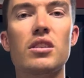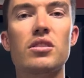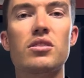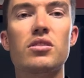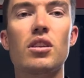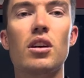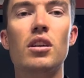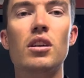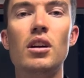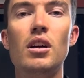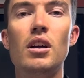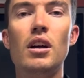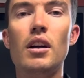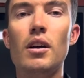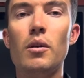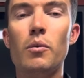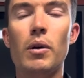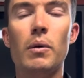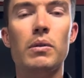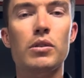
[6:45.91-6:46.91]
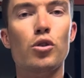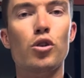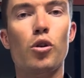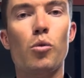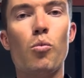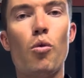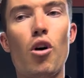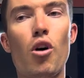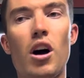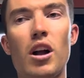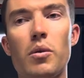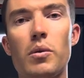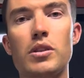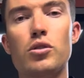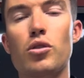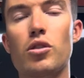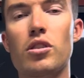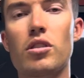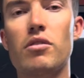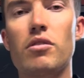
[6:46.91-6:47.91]
So when we're talking wider, we're
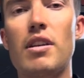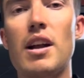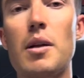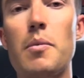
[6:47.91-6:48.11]
talking around